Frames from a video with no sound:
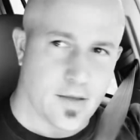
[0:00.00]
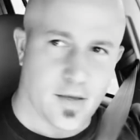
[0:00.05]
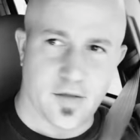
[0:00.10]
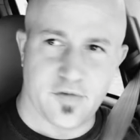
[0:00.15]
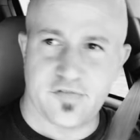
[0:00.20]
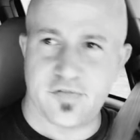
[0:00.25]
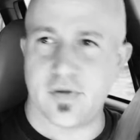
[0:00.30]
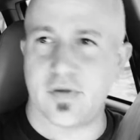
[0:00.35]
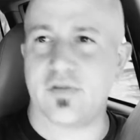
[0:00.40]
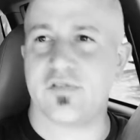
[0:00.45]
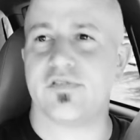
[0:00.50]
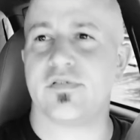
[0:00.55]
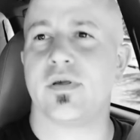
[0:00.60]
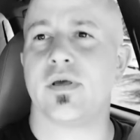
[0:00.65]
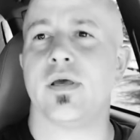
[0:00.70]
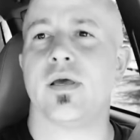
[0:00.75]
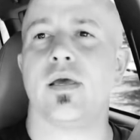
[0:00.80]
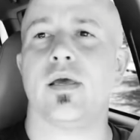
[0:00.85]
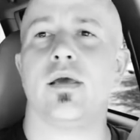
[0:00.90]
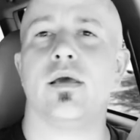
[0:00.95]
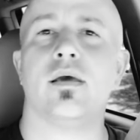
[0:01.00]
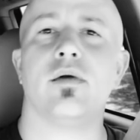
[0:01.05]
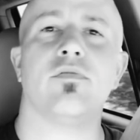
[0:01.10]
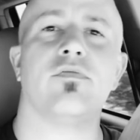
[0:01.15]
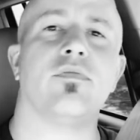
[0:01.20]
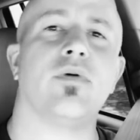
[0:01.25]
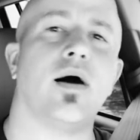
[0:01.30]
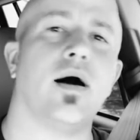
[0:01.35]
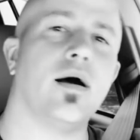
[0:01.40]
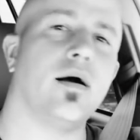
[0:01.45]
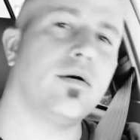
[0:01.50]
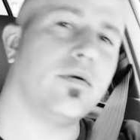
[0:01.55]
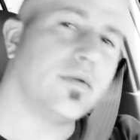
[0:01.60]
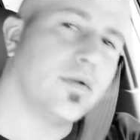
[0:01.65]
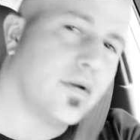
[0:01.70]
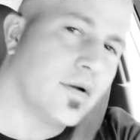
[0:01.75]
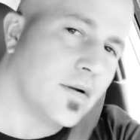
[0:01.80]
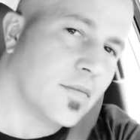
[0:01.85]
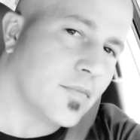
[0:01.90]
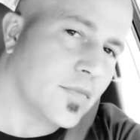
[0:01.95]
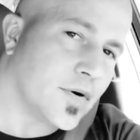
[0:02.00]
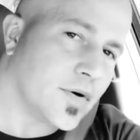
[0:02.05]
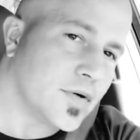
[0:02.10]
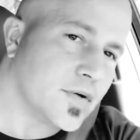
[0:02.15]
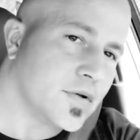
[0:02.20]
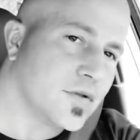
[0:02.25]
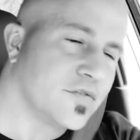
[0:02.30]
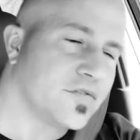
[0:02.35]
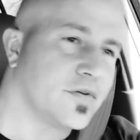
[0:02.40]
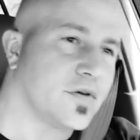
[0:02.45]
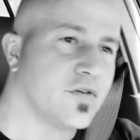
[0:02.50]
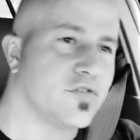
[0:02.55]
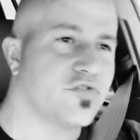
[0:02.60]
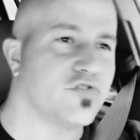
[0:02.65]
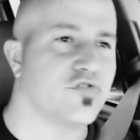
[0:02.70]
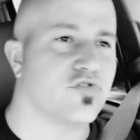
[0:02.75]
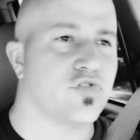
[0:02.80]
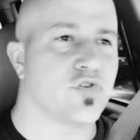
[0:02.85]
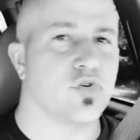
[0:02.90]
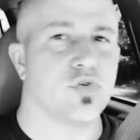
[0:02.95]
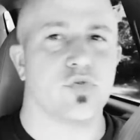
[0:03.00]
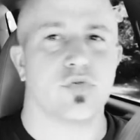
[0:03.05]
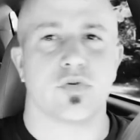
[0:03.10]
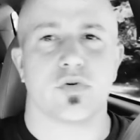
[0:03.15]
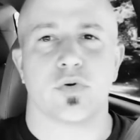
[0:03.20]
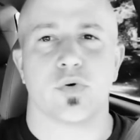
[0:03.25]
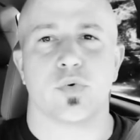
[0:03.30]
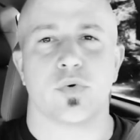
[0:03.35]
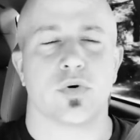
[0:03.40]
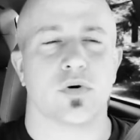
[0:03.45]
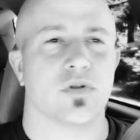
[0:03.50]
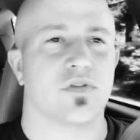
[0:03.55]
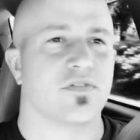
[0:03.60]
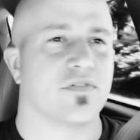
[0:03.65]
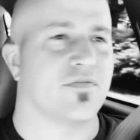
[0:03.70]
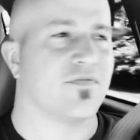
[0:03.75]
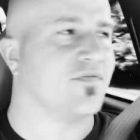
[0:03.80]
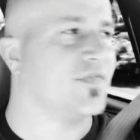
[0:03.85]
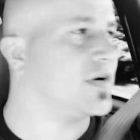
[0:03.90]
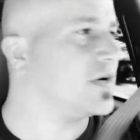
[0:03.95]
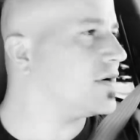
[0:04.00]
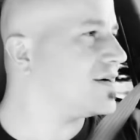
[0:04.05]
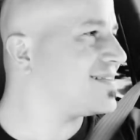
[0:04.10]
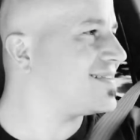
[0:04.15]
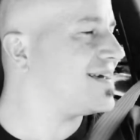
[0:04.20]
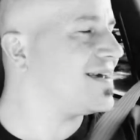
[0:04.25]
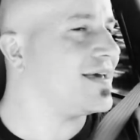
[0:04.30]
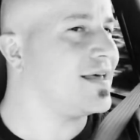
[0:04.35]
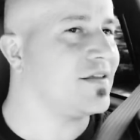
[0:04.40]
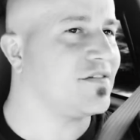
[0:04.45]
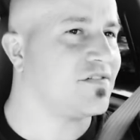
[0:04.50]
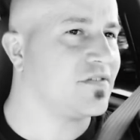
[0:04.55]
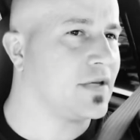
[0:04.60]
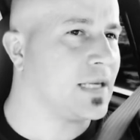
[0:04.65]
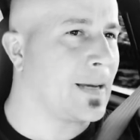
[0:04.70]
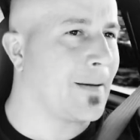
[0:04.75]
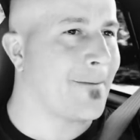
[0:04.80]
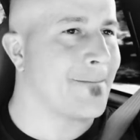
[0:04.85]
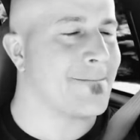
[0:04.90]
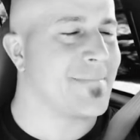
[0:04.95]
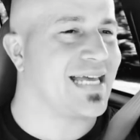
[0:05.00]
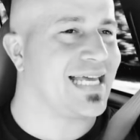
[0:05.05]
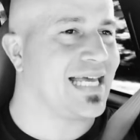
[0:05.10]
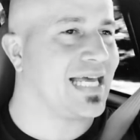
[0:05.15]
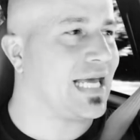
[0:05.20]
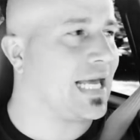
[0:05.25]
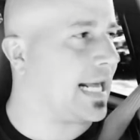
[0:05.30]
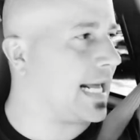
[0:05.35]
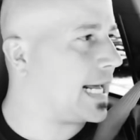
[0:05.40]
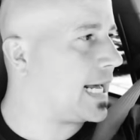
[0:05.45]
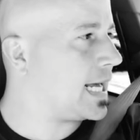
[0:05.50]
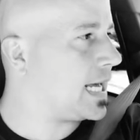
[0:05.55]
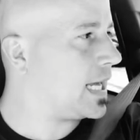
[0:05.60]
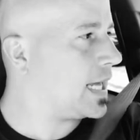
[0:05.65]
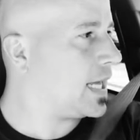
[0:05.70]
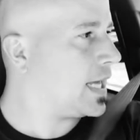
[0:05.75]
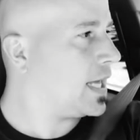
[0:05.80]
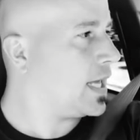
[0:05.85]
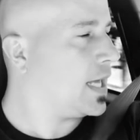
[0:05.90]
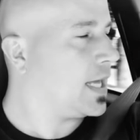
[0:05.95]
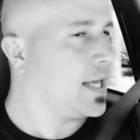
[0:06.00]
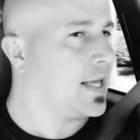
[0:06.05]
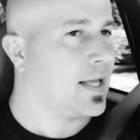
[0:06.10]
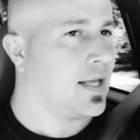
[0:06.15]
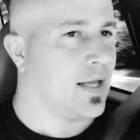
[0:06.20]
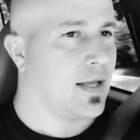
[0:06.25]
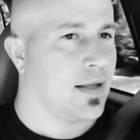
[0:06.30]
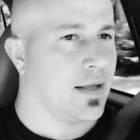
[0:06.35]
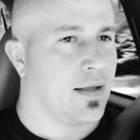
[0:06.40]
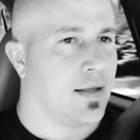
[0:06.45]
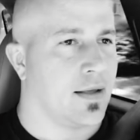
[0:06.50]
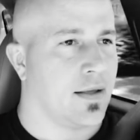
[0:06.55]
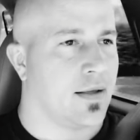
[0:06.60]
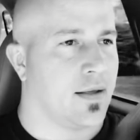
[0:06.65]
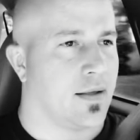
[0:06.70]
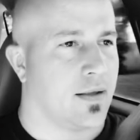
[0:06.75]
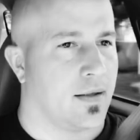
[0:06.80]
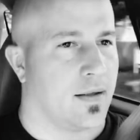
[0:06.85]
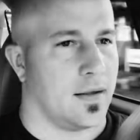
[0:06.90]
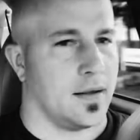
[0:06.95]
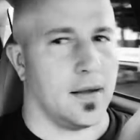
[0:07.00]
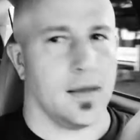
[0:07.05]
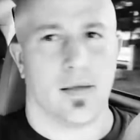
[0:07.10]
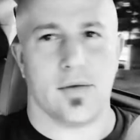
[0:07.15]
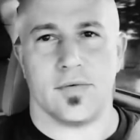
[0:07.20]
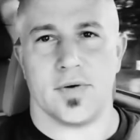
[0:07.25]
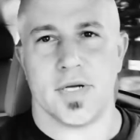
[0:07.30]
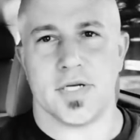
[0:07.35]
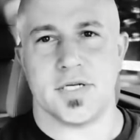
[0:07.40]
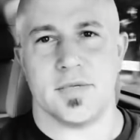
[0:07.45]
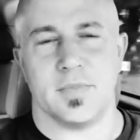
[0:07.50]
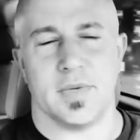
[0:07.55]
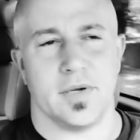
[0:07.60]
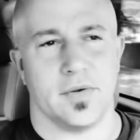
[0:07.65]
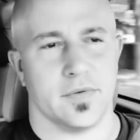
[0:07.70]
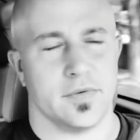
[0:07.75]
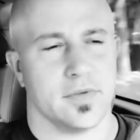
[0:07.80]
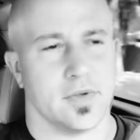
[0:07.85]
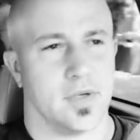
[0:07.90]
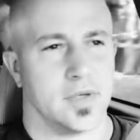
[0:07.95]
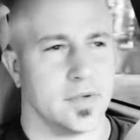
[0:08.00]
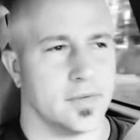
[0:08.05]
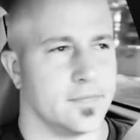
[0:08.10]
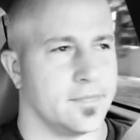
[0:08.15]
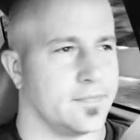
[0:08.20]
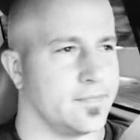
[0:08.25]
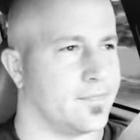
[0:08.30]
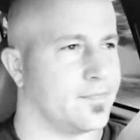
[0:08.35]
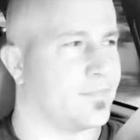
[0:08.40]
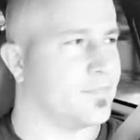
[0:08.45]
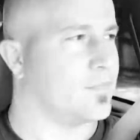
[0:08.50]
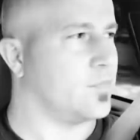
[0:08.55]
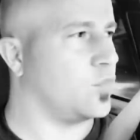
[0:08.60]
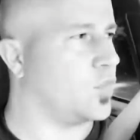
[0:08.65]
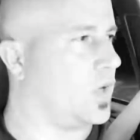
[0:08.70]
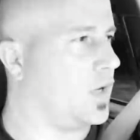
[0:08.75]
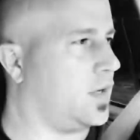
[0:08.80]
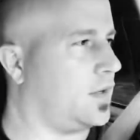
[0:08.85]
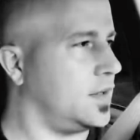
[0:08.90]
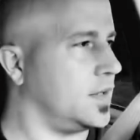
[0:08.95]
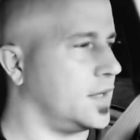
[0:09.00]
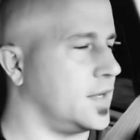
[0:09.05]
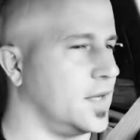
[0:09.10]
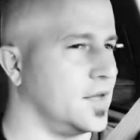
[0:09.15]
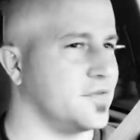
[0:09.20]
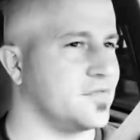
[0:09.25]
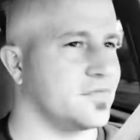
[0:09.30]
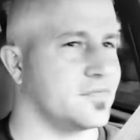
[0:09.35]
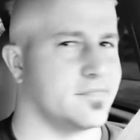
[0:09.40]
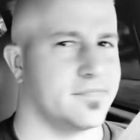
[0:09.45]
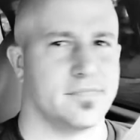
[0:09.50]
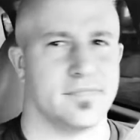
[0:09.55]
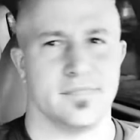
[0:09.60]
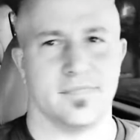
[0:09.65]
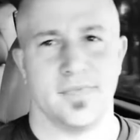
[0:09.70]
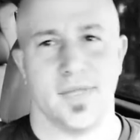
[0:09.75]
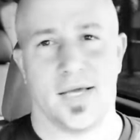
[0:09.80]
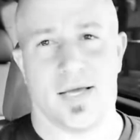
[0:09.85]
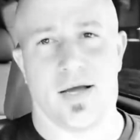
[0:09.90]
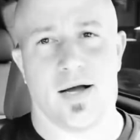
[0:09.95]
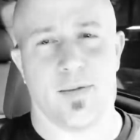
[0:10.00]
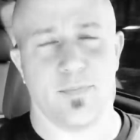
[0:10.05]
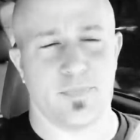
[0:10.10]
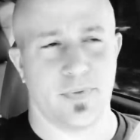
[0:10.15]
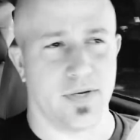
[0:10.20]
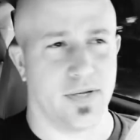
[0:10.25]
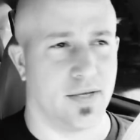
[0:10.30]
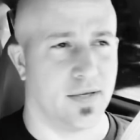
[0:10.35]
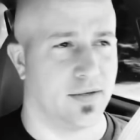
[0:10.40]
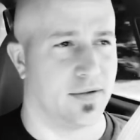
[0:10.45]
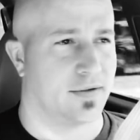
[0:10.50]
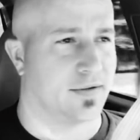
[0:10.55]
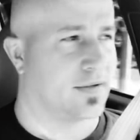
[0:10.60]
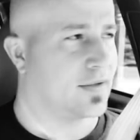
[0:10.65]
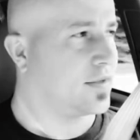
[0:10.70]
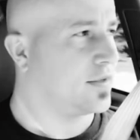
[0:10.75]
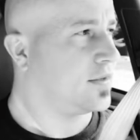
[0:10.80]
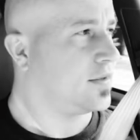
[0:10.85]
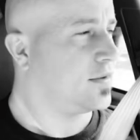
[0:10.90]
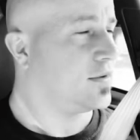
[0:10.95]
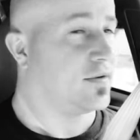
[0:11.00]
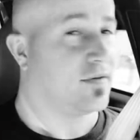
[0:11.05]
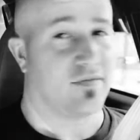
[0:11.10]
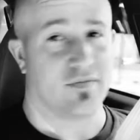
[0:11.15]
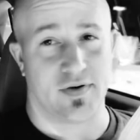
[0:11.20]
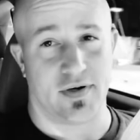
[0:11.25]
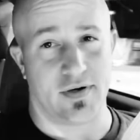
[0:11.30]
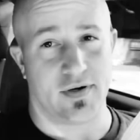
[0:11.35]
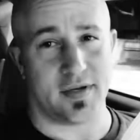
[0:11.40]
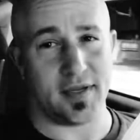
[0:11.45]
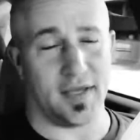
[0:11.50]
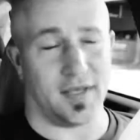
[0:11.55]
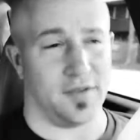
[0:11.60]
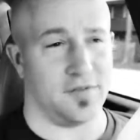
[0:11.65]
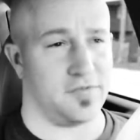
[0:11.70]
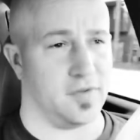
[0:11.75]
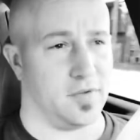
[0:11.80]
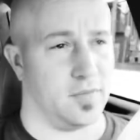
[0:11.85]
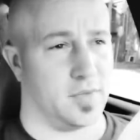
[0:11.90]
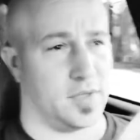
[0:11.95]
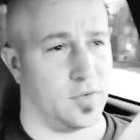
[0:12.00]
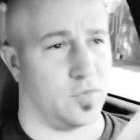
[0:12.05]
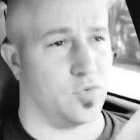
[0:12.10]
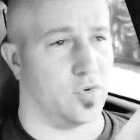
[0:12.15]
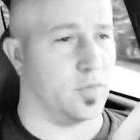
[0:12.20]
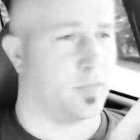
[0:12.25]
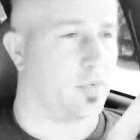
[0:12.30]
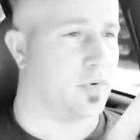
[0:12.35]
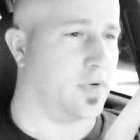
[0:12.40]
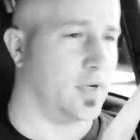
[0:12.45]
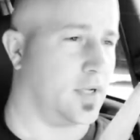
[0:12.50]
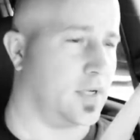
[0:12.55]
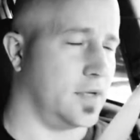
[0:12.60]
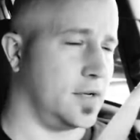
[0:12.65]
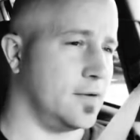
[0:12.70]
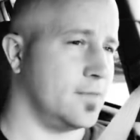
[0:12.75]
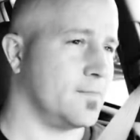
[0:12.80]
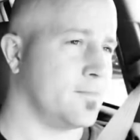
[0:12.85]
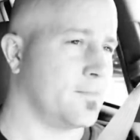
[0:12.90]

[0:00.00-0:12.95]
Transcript: SEC filed an emergency suit towards Veritasium Inc. and Reggie Middleton. Well, I guess the company, Veritasium Incorporated.